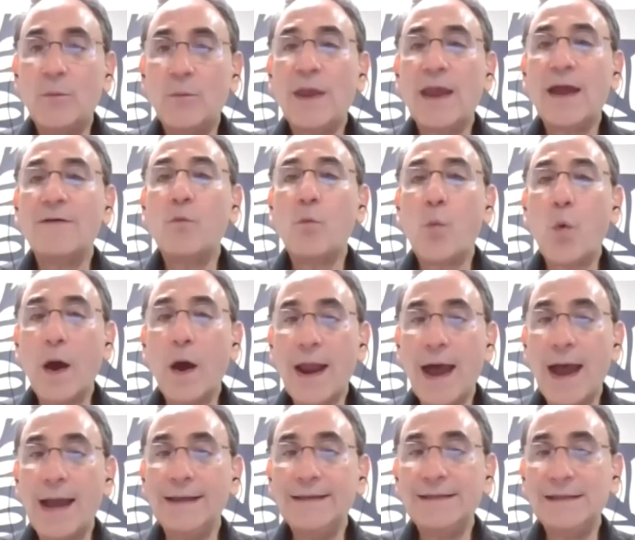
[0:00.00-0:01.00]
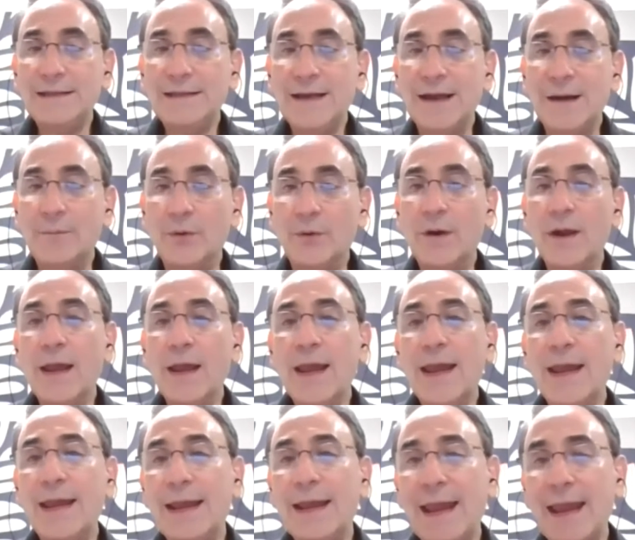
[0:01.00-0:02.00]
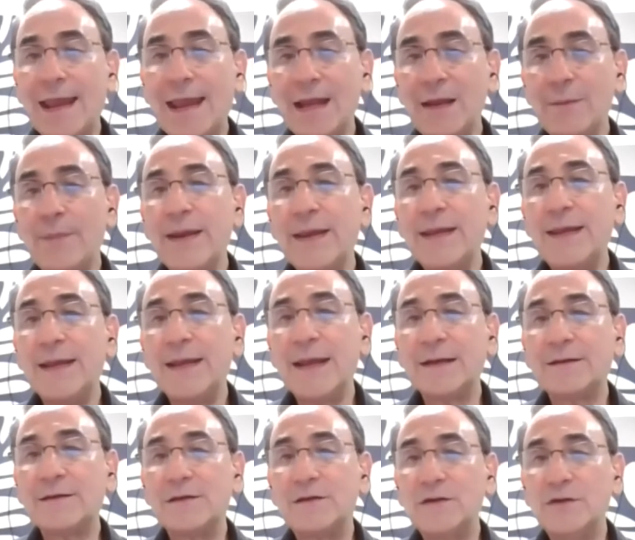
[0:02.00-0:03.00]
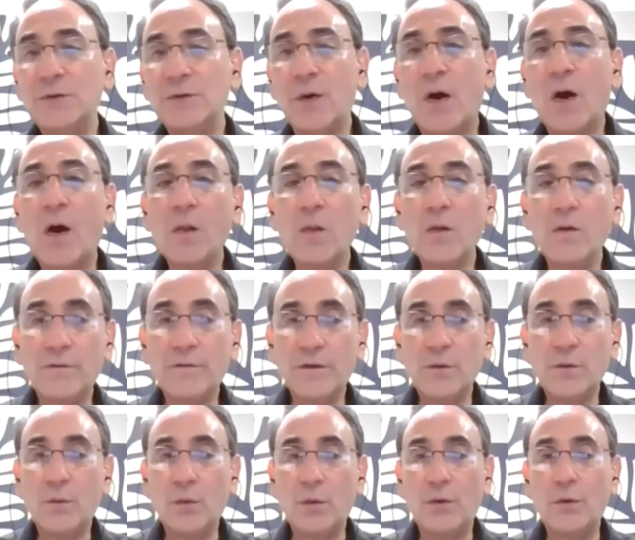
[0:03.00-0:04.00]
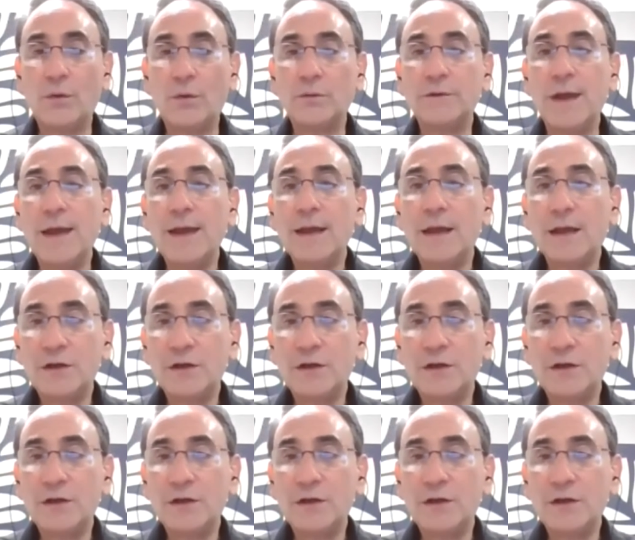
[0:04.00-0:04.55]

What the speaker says: We have one ID number, and anybody connected to you all over the world